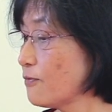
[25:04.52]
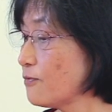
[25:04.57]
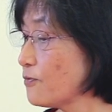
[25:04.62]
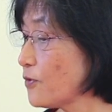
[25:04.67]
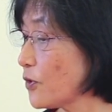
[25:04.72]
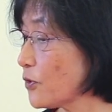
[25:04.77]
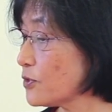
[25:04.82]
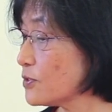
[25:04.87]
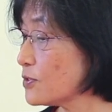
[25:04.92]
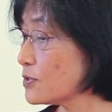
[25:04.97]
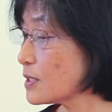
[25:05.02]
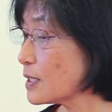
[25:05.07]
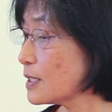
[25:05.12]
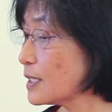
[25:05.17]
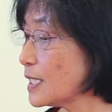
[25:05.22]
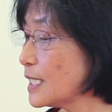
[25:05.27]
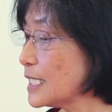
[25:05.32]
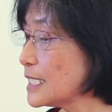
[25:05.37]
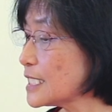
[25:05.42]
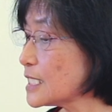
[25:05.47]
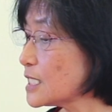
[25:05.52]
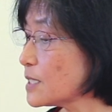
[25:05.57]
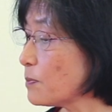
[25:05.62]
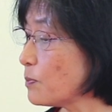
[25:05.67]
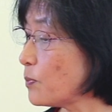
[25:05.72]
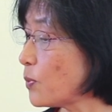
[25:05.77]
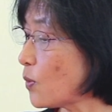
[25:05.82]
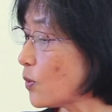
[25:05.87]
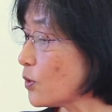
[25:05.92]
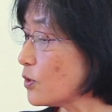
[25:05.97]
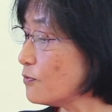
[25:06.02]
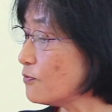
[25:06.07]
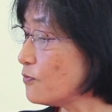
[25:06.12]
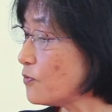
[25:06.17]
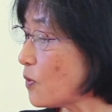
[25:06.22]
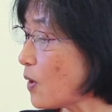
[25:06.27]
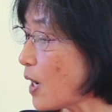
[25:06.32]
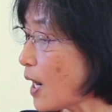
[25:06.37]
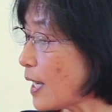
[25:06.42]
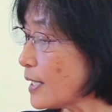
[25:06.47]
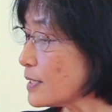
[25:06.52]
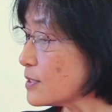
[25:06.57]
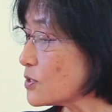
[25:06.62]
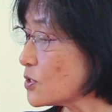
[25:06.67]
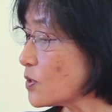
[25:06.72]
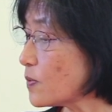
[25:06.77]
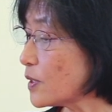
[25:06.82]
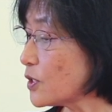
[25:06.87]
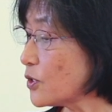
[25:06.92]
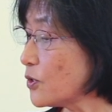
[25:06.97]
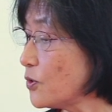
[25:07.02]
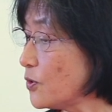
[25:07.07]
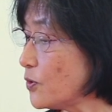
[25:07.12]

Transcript: First, it is important for us to have a